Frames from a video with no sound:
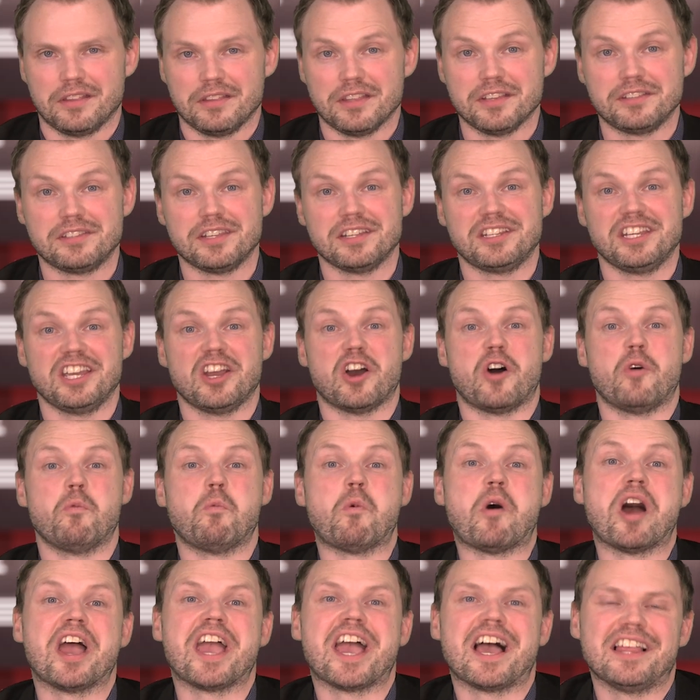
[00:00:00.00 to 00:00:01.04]
The city of
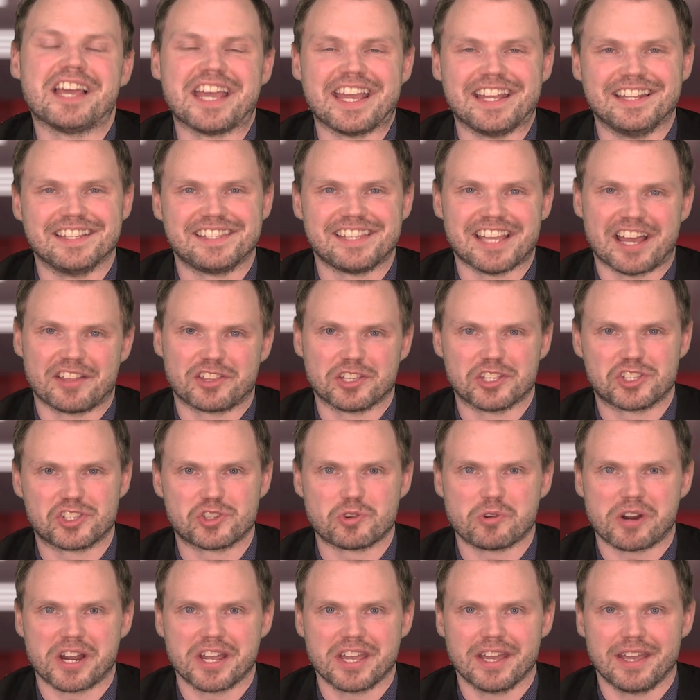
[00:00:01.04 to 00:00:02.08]
Whyalla in South
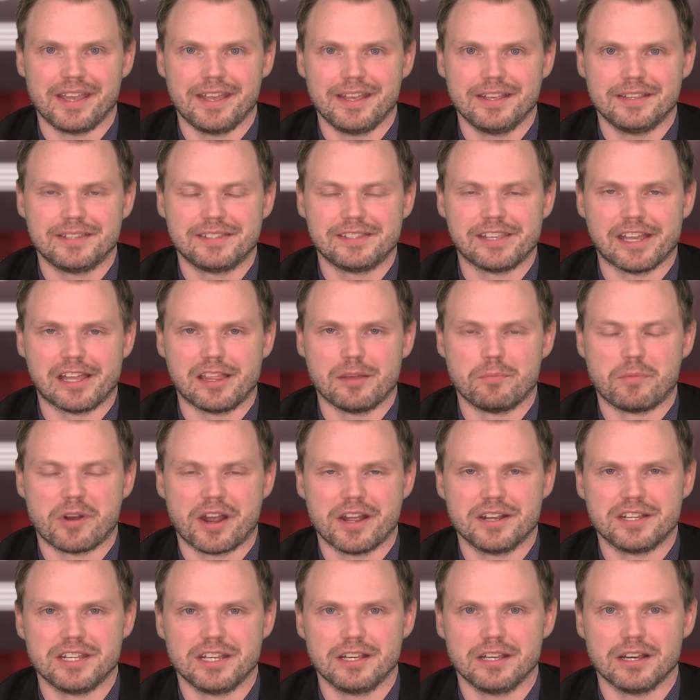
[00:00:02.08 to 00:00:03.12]
Australia is
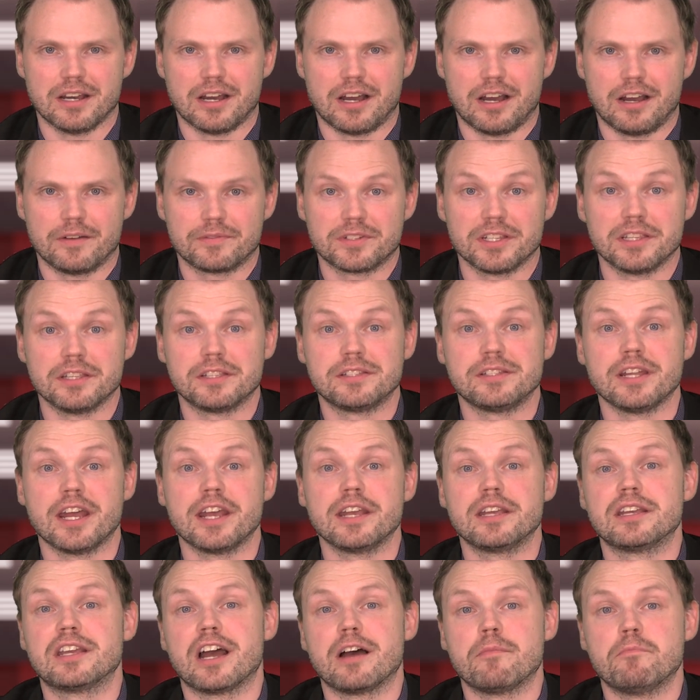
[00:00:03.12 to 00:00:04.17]
celebrating after the
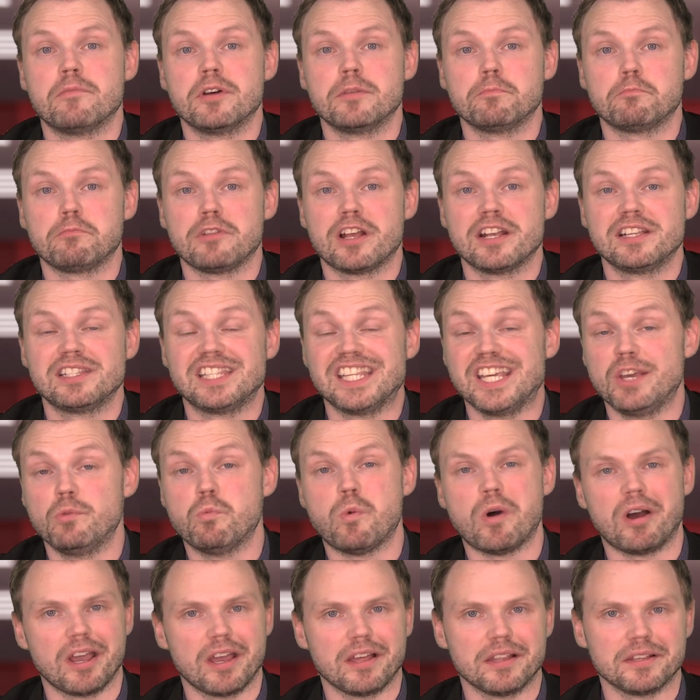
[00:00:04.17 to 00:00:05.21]
state government placed the
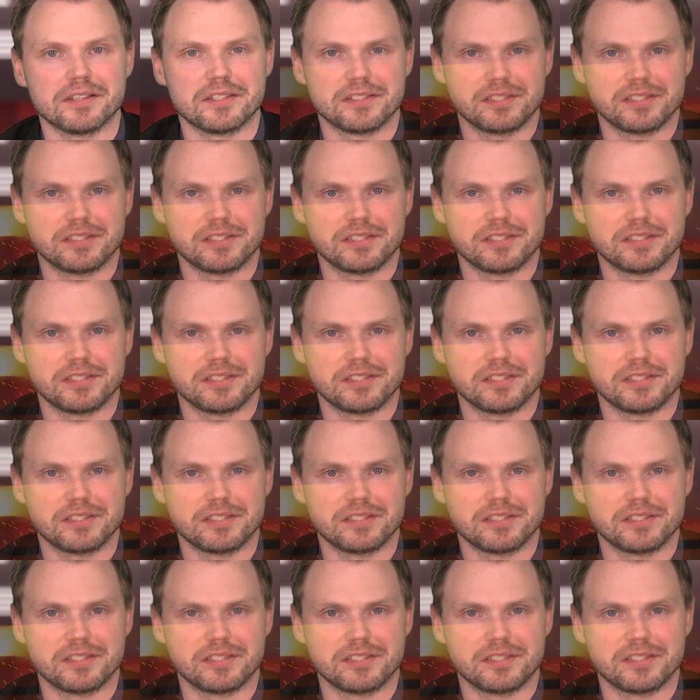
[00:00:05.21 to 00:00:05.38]
Whyalla